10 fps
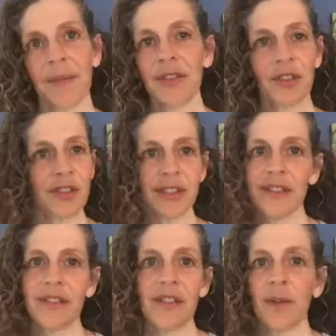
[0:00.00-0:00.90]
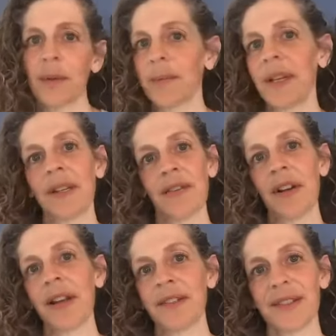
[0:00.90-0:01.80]
It's just a continuum that
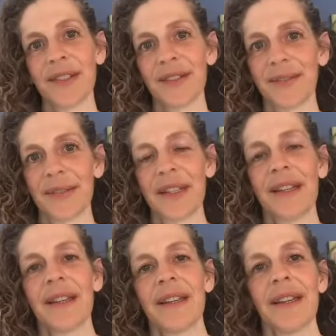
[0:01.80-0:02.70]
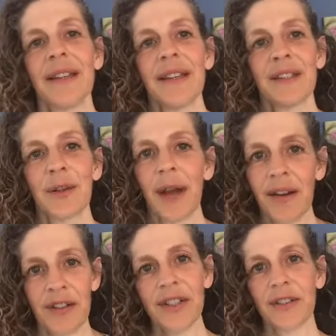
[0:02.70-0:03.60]
never ends. So
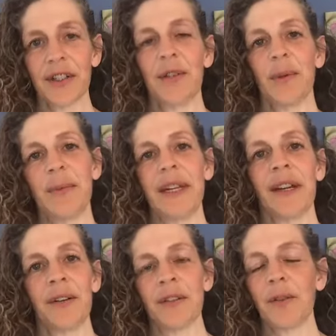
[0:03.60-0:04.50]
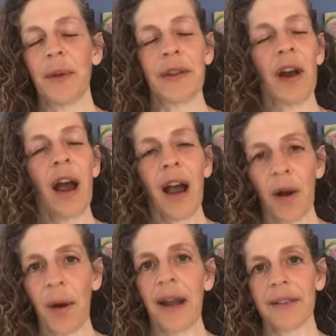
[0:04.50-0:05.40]
every single human being on earth, no matter
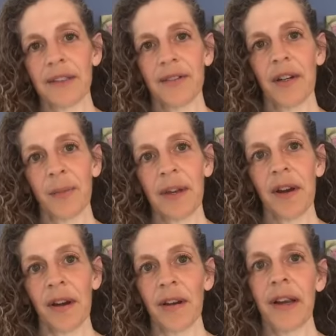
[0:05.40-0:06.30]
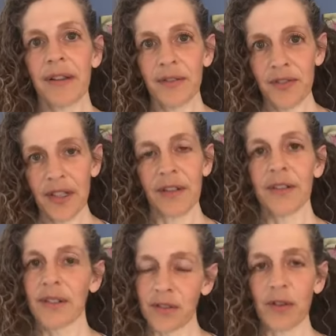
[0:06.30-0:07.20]
how highly developed they are, has
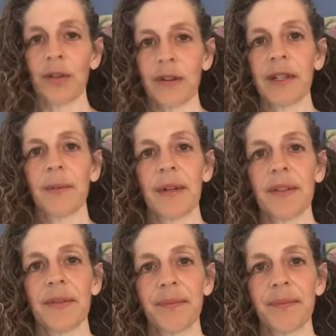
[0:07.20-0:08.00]
fears that they're struggling with.